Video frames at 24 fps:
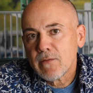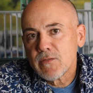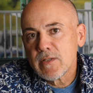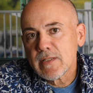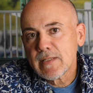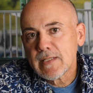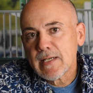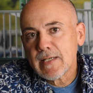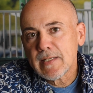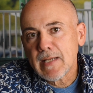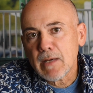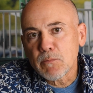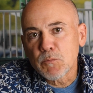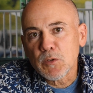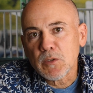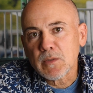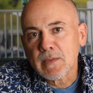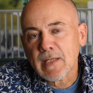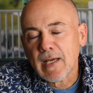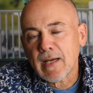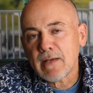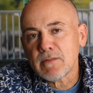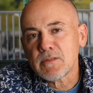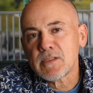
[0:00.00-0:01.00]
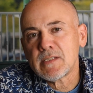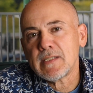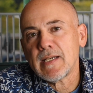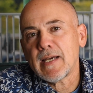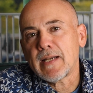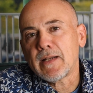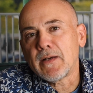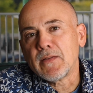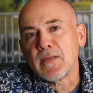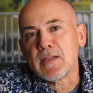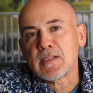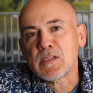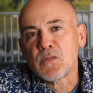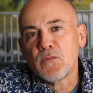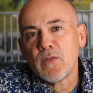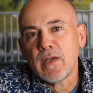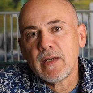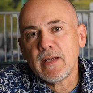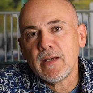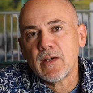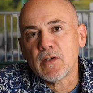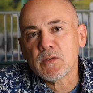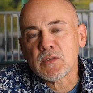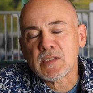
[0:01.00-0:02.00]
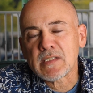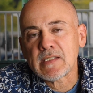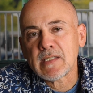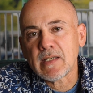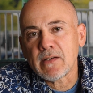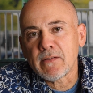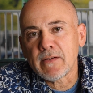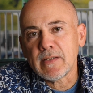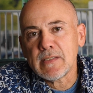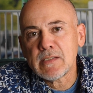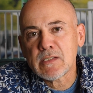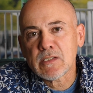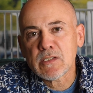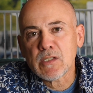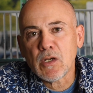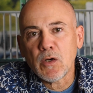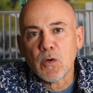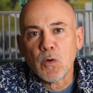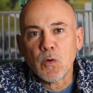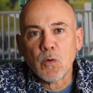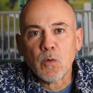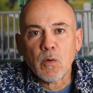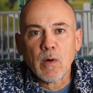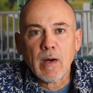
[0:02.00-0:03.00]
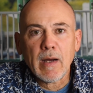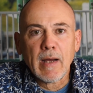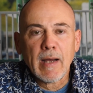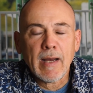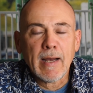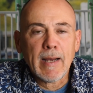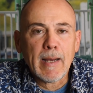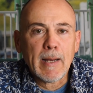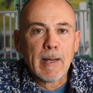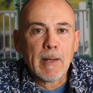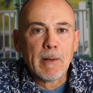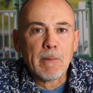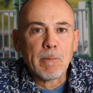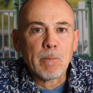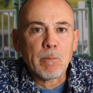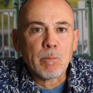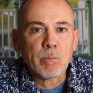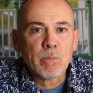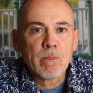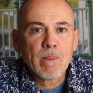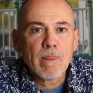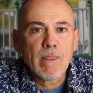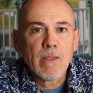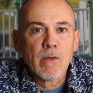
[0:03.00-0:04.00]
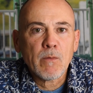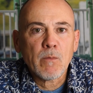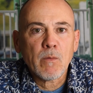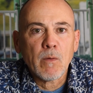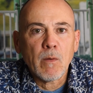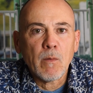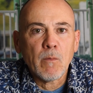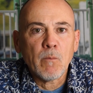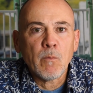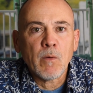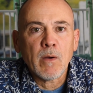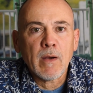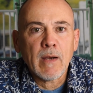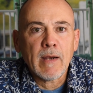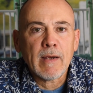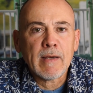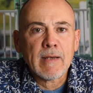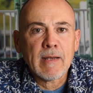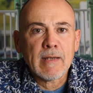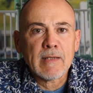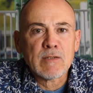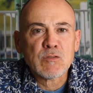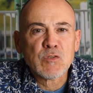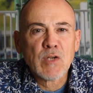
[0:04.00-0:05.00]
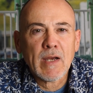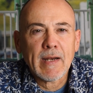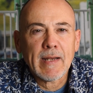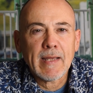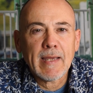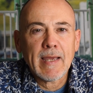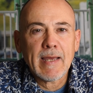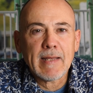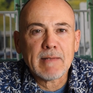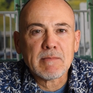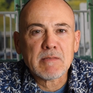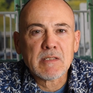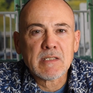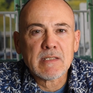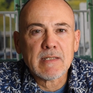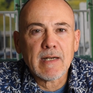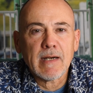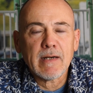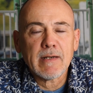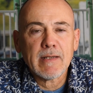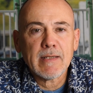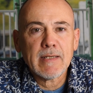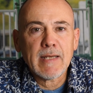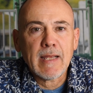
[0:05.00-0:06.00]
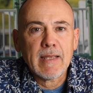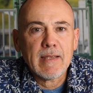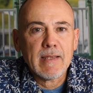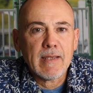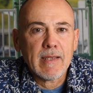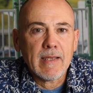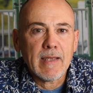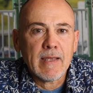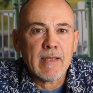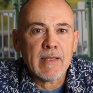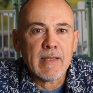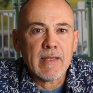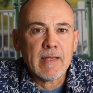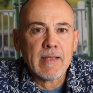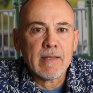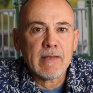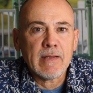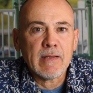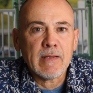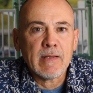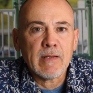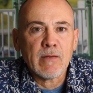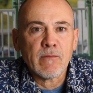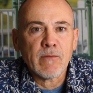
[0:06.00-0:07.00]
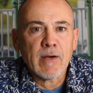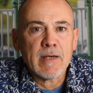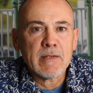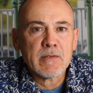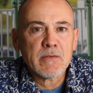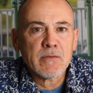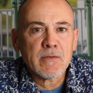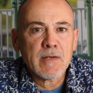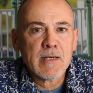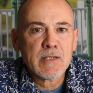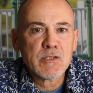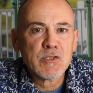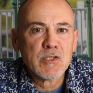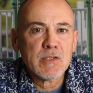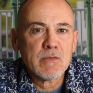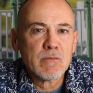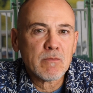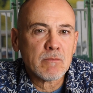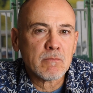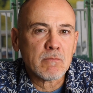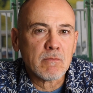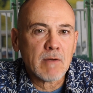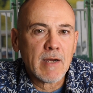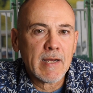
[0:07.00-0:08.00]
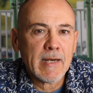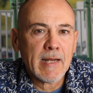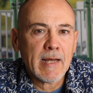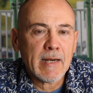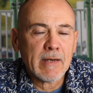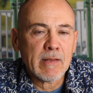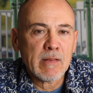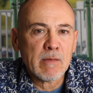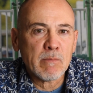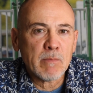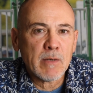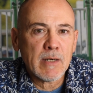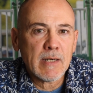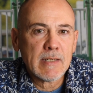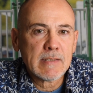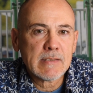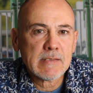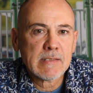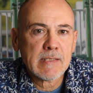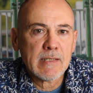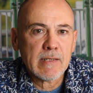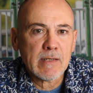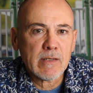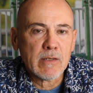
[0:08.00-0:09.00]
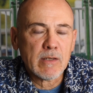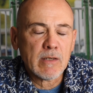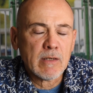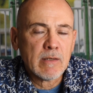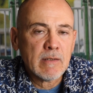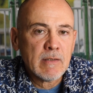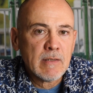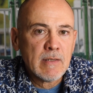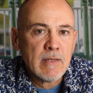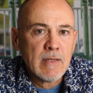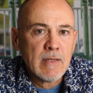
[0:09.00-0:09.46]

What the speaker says: haven't done Emerald Downs yet on this video series, so we're going to try to get started in the right direction right out of the box here.